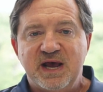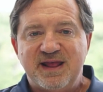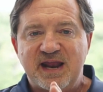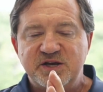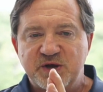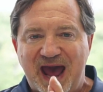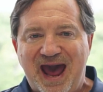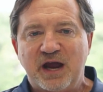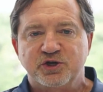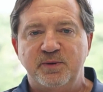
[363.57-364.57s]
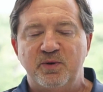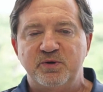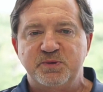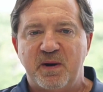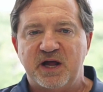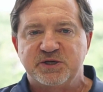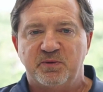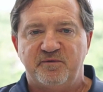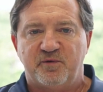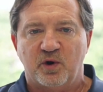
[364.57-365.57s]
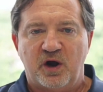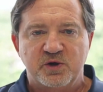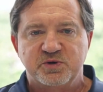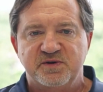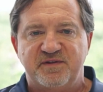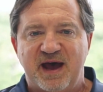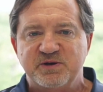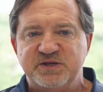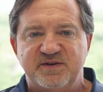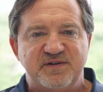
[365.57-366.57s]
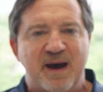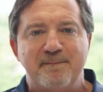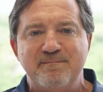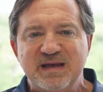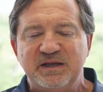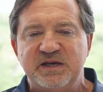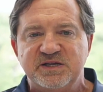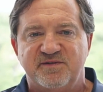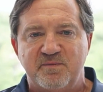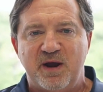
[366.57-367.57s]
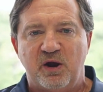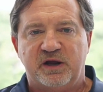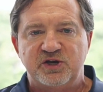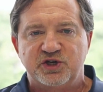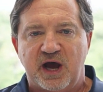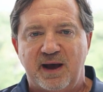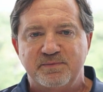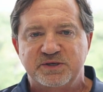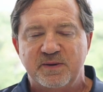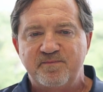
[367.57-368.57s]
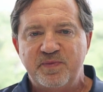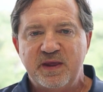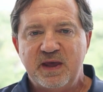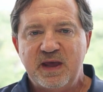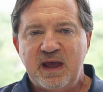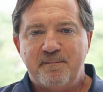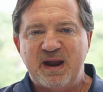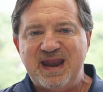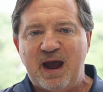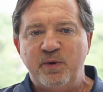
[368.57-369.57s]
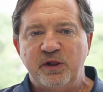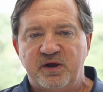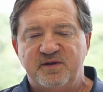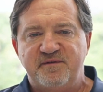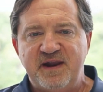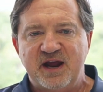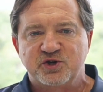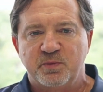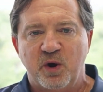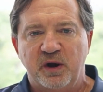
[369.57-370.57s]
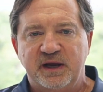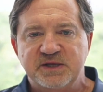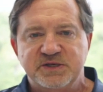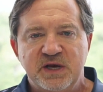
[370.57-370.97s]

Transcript: That has actually been responsible for hundreds of thousands, if not millions, of American jobs. But now we look at the financial markets.